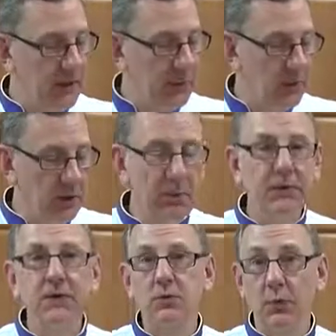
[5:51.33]
And we're going to
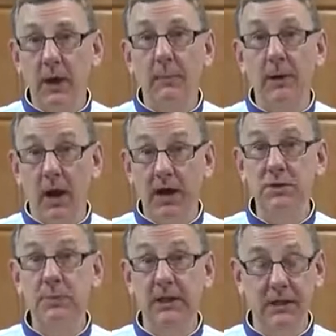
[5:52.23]
put this right up at high
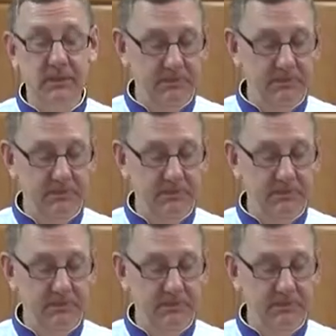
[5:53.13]
speed.